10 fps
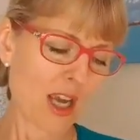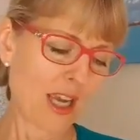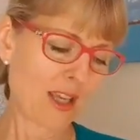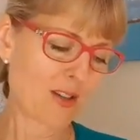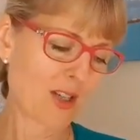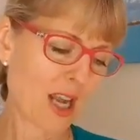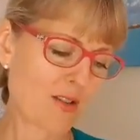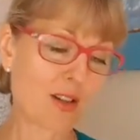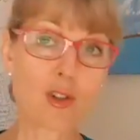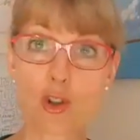it
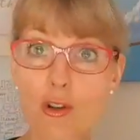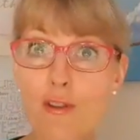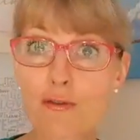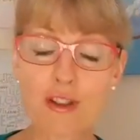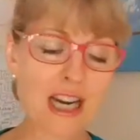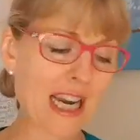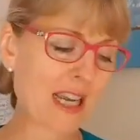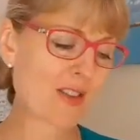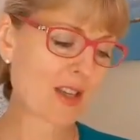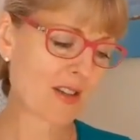says it's sugar-free,
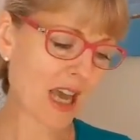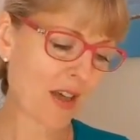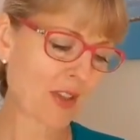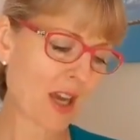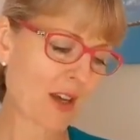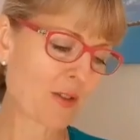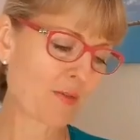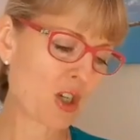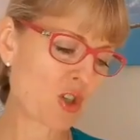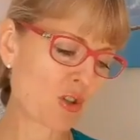there's nothing
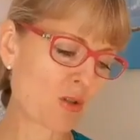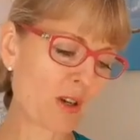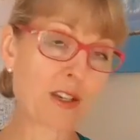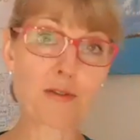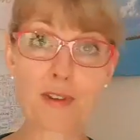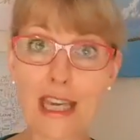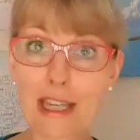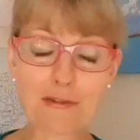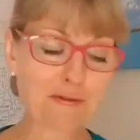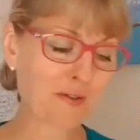artificial, it's
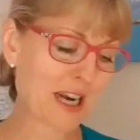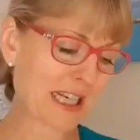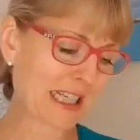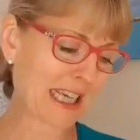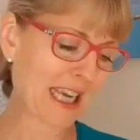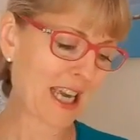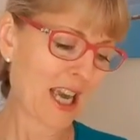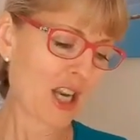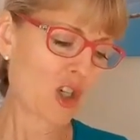vegan-friendly,